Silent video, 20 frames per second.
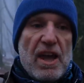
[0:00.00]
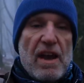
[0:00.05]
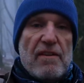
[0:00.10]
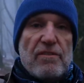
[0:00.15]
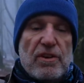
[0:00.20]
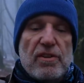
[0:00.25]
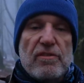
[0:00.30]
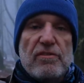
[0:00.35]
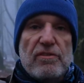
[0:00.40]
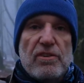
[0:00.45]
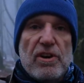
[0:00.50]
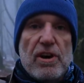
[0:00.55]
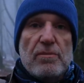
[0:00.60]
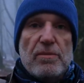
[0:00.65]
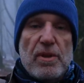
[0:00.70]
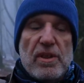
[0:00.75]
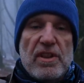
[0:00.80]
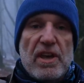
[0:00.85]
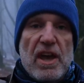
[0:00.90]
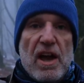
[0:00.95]
They have
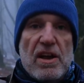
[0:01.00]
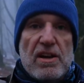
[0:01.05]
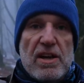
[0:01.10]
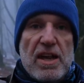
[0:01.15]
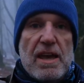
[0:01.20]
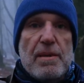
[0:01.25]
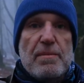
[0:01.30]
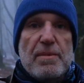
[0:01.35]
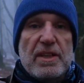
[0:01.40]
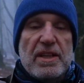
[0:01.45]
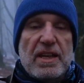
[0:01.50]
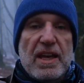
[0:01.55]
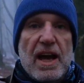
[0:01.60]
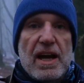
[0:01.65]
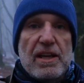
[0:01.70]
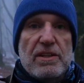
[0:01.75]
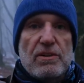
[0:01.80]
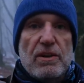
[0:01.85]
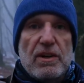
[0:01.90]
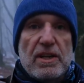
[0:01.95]
confirmed that they are naming the
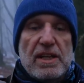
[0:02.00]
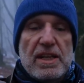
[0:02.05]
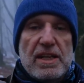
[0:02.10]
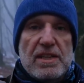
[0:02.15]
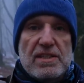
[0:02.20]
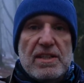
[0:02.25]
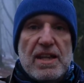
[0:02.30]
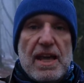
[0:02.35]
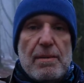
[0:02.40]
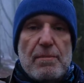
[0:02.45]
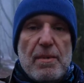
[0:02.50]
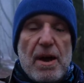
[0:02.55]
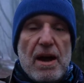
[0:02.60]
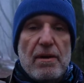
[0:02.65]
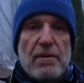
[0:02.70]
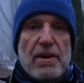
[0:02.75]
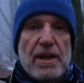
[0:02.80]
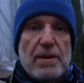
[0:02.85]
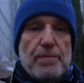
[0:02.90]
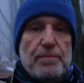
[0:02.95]
guide dog in his name,
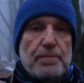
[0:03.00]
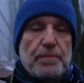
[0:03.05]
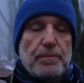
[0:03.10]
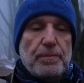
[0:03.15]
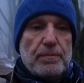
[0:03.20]
Harry